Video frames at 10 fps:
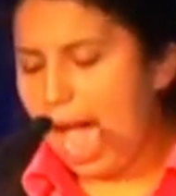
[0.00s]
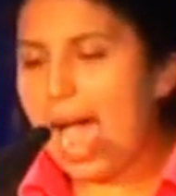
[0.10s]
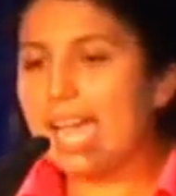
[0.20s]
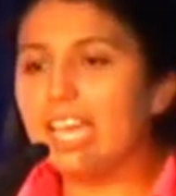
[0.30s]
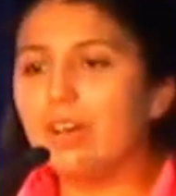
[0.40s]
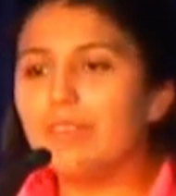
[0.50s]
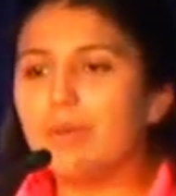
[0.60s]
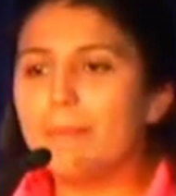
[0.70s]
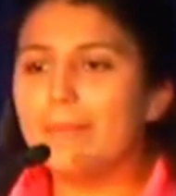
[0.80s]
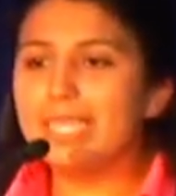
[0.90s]
At
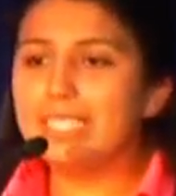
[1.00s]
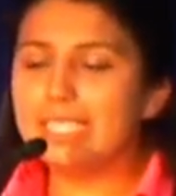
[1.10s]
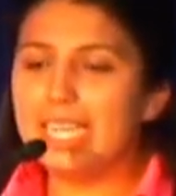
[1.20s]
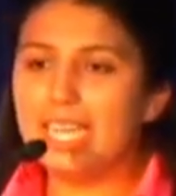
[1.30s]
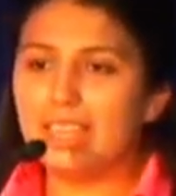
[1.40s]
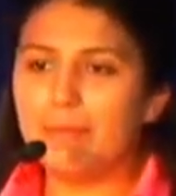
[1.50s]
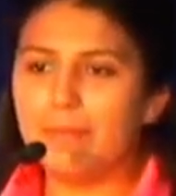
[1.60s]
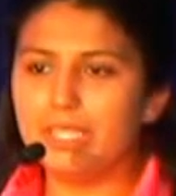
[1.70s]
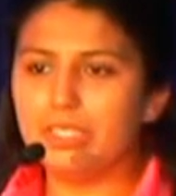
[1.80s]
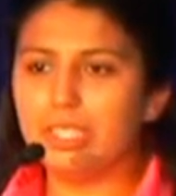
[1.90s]
Hillview, Miss Keith
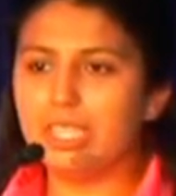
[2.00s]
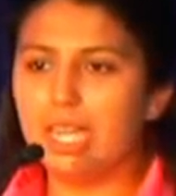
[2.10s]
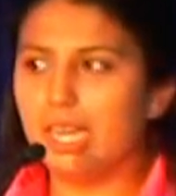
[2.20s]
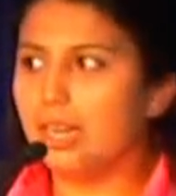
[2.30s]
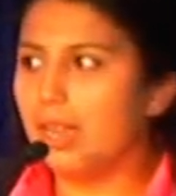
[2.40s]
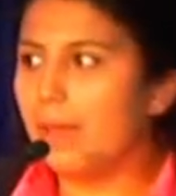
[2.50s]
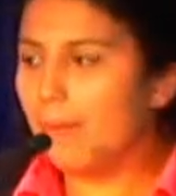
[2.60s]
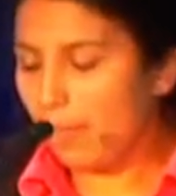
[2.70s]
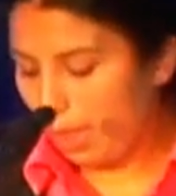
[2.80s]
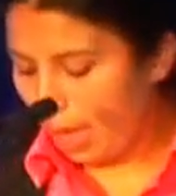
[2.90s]
and Mr. Dunn
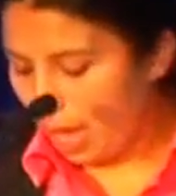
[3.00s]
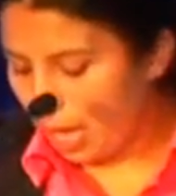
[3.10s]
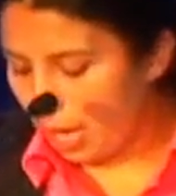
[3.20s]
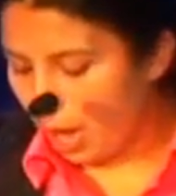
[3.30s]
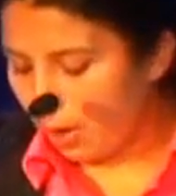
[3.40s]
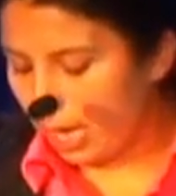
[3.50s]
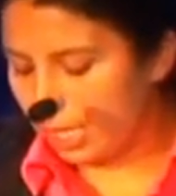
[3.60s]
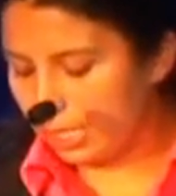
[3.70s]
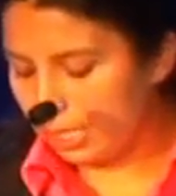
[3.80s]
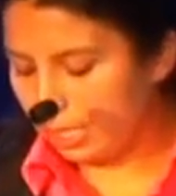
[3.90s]

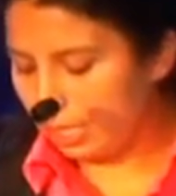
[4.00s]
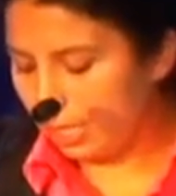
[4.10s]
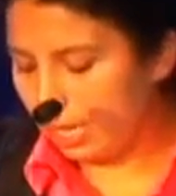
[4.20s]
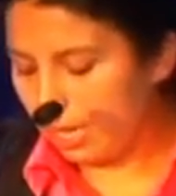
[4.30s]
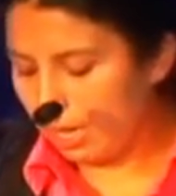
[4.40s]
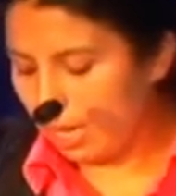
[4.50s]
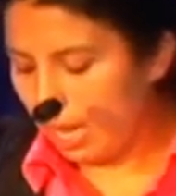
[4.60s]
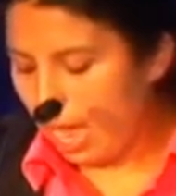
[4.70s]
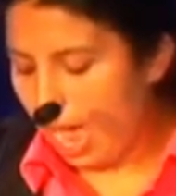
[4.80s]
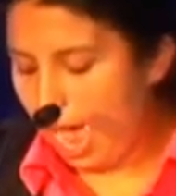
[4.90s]
noticed
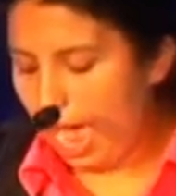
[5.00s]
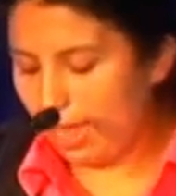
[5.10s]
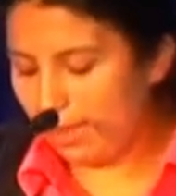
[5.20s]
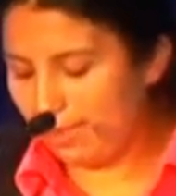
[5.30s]
how